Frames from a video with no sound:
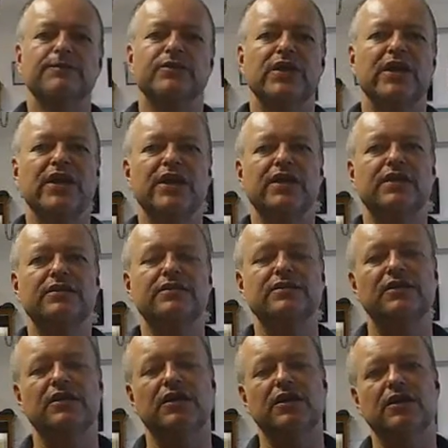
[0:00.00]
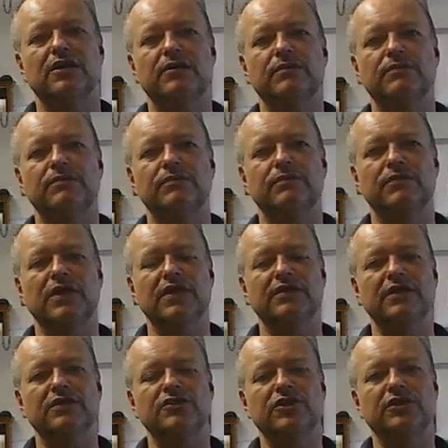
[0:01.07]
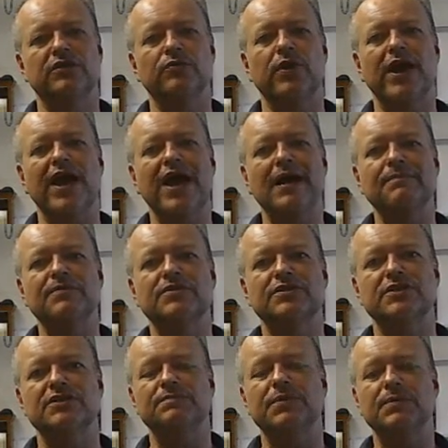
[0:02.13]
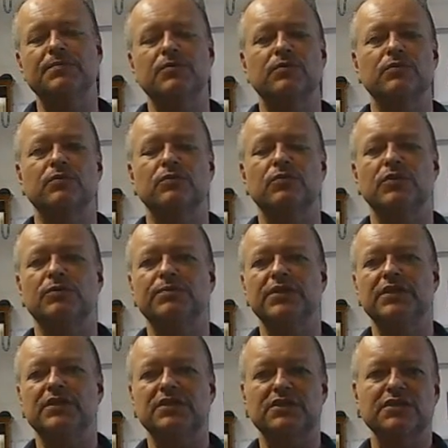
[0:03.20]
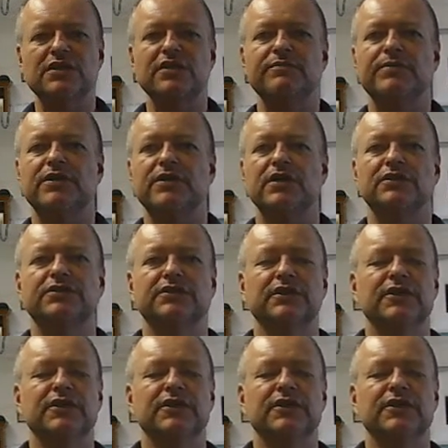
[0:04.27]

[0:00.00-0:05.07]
And then generally what happens is people will be deceived because